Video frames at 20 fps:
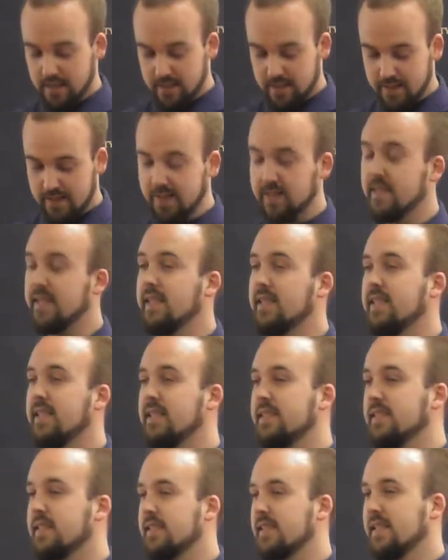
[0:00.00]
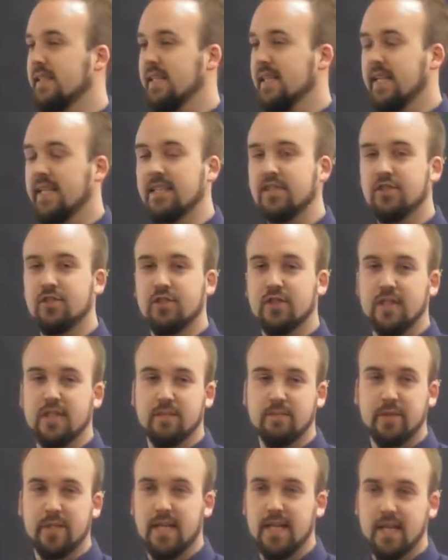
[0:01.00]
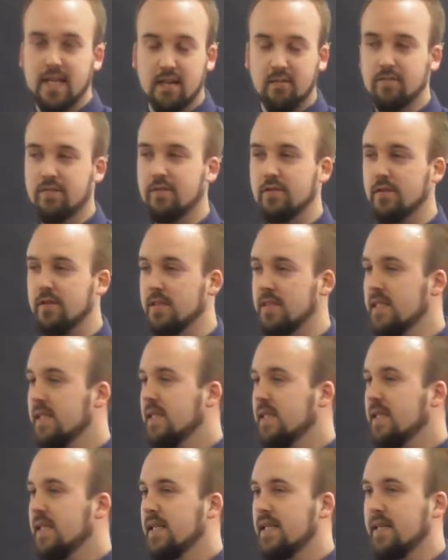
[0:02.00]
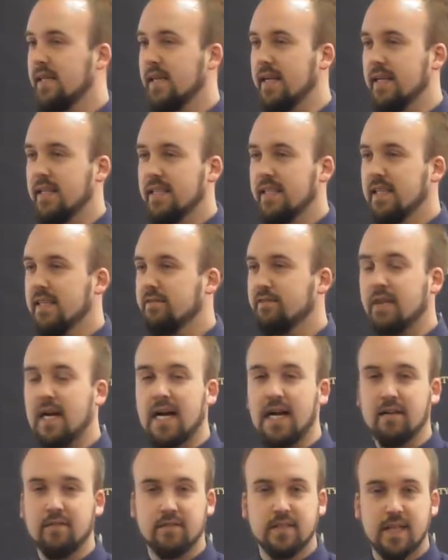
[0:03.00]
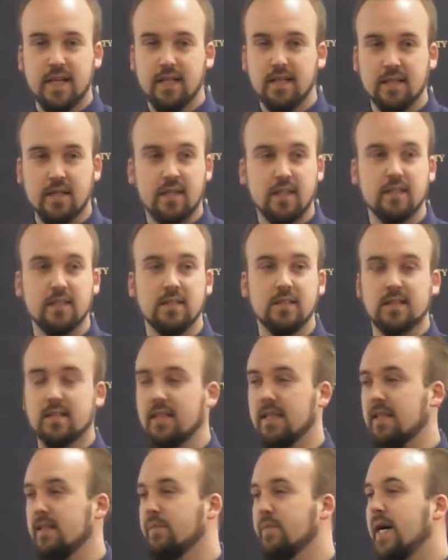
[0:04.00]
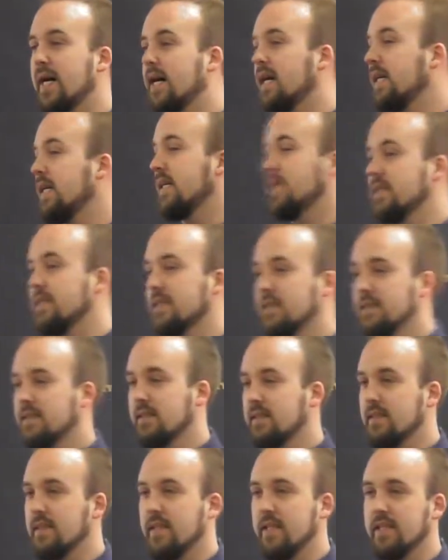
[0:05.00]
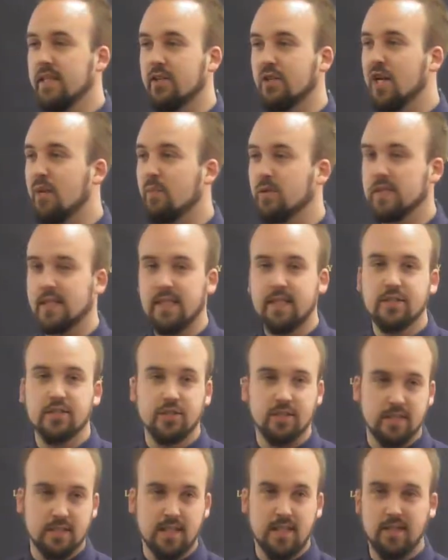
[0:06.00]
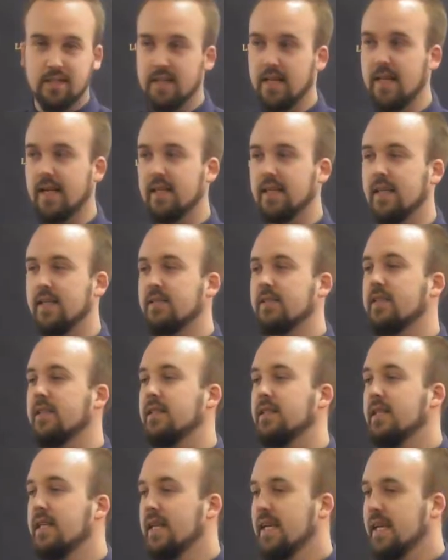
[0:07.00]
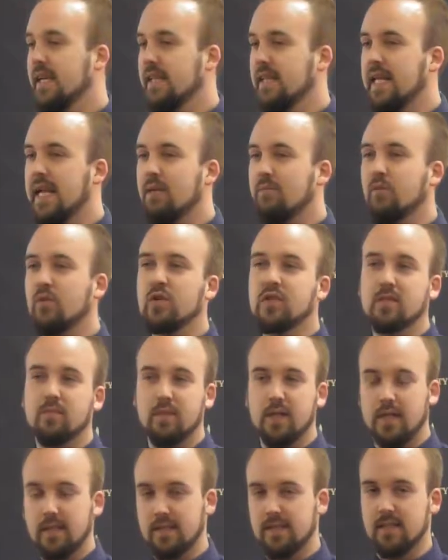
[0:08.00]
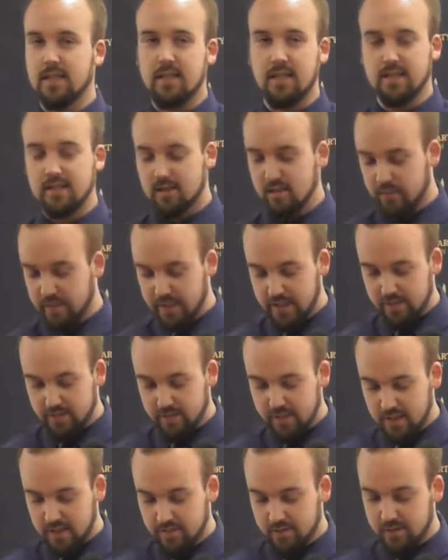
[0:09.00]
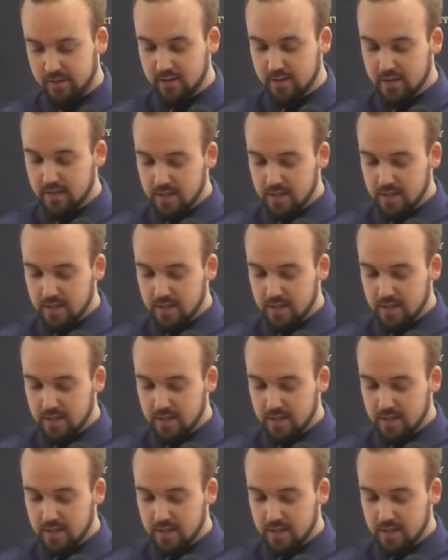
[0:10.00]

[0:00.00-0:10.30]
It is extremely helpful. $5, $10 can buy a couple t-shirts that you can hand out to them. And that multiplies on so many different levels.